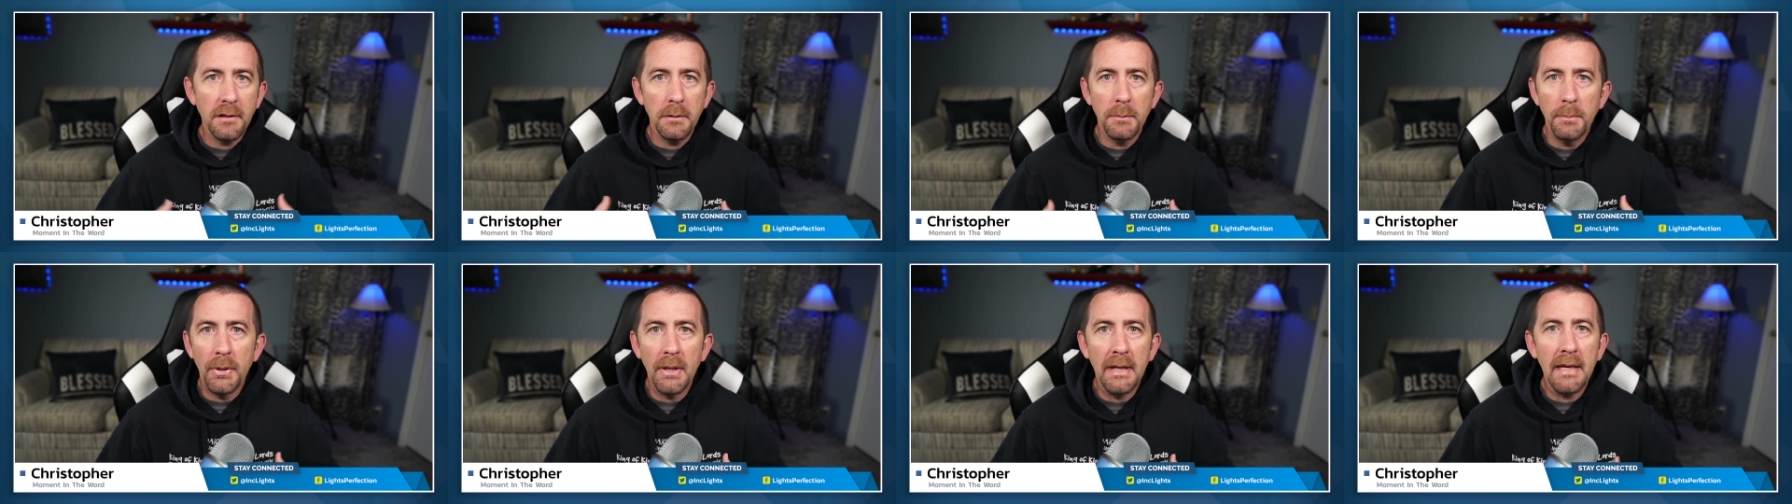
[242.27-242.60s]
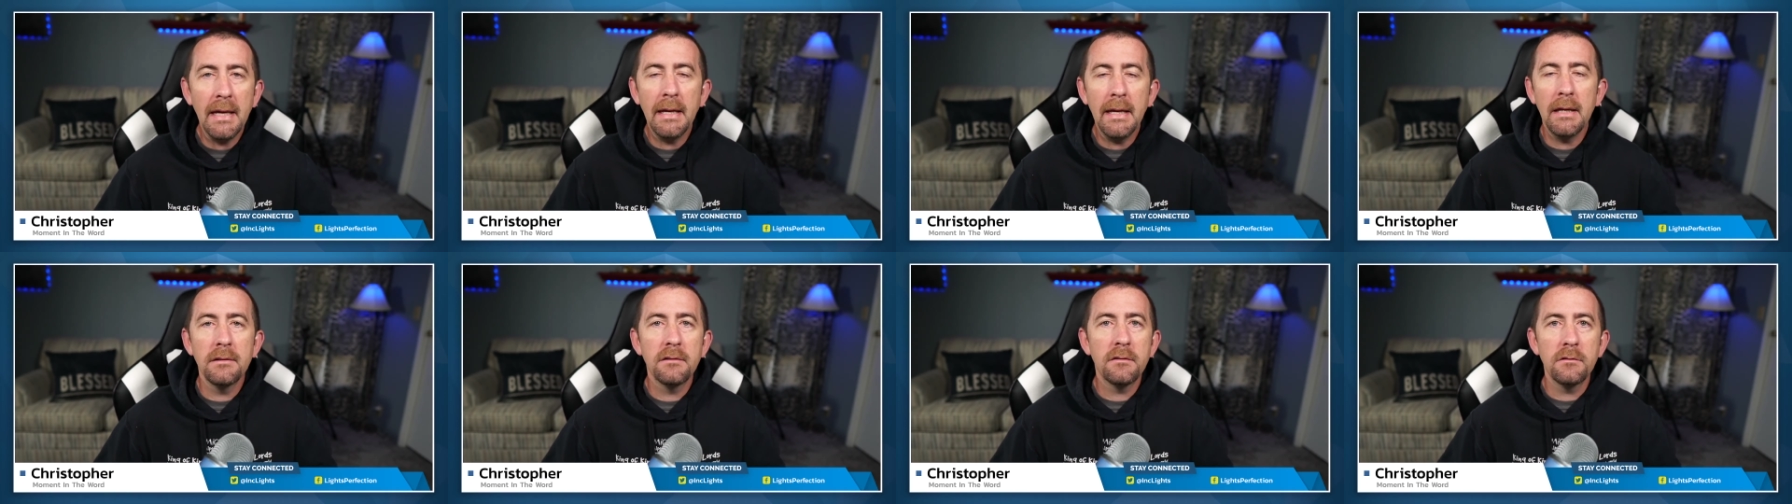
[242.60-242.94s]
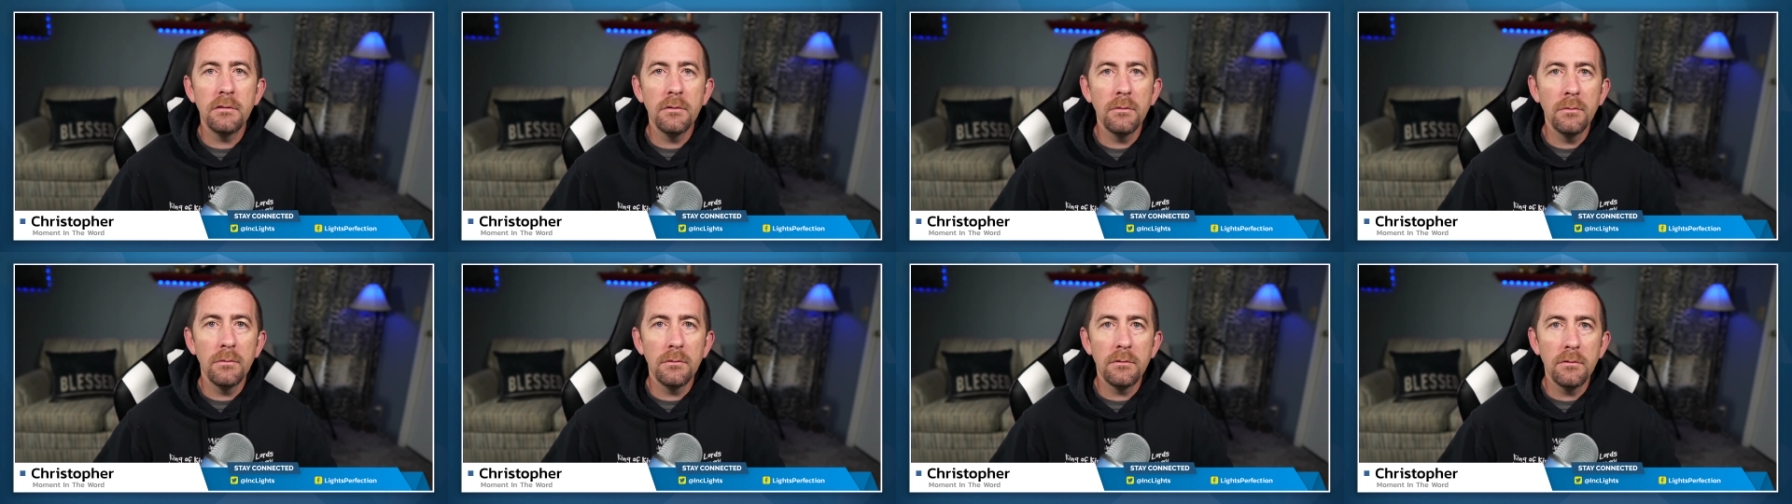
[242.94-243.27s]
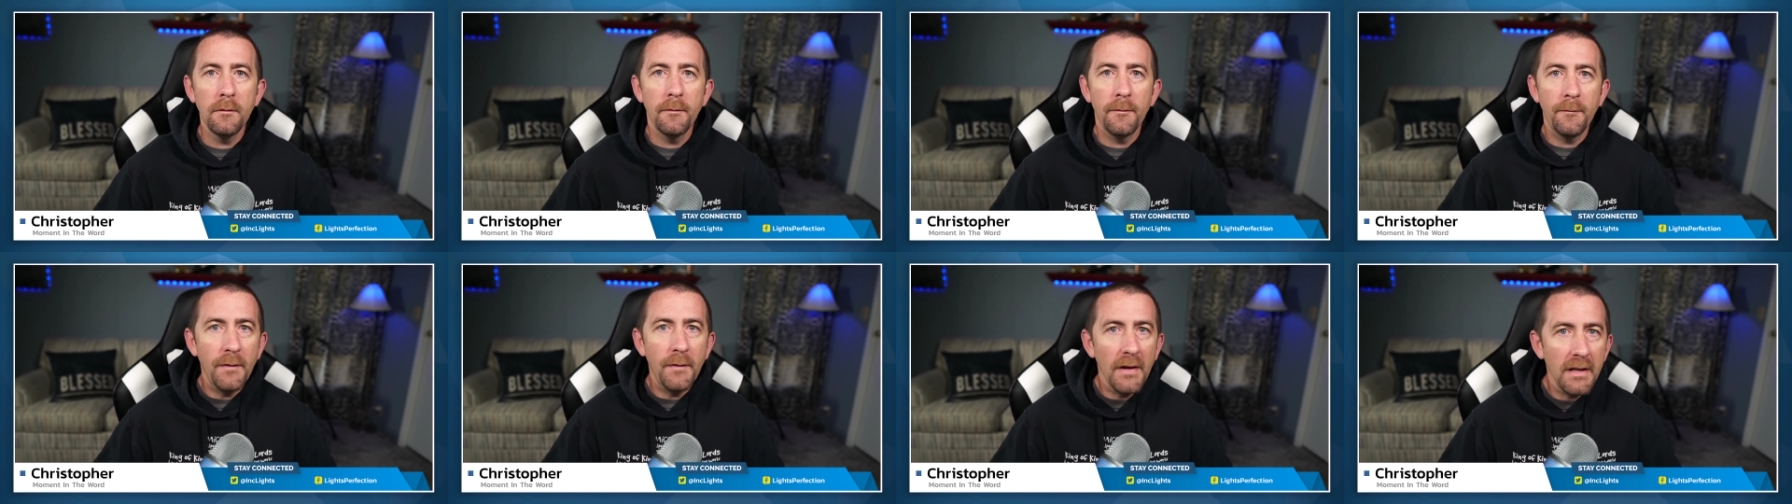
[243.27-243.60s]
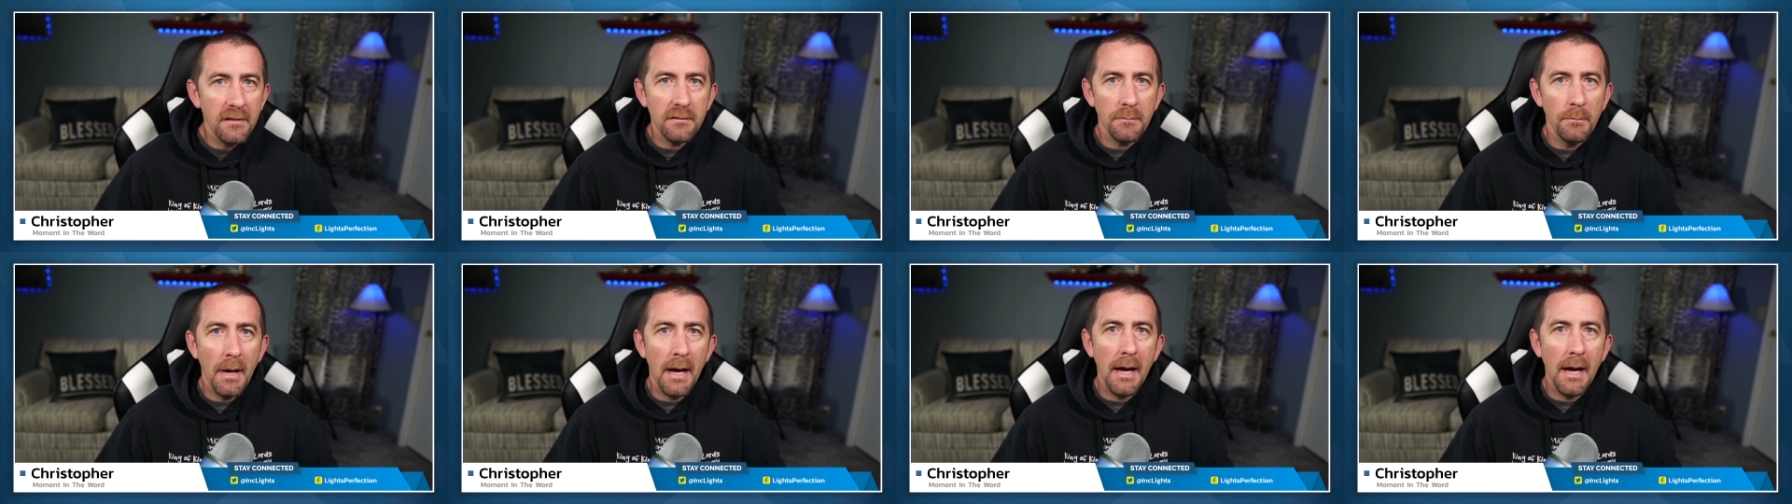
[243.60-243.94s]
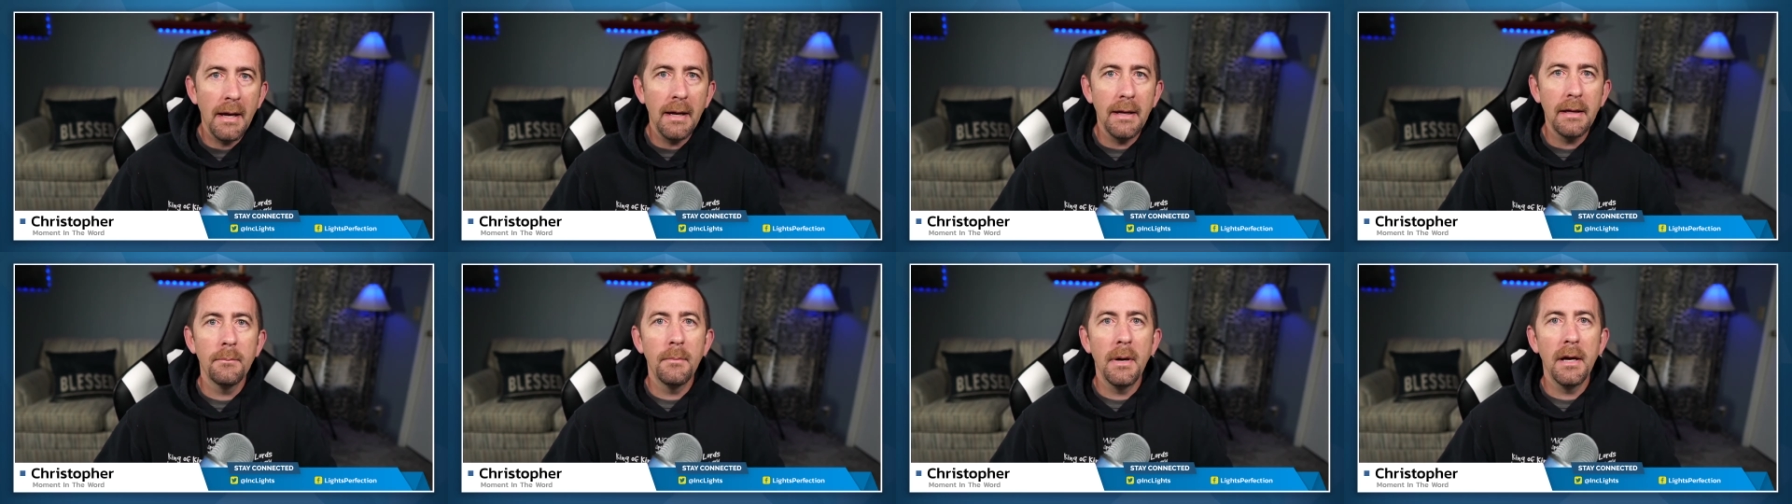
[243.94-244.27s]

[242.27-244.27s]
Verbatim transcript: and plans to to fix my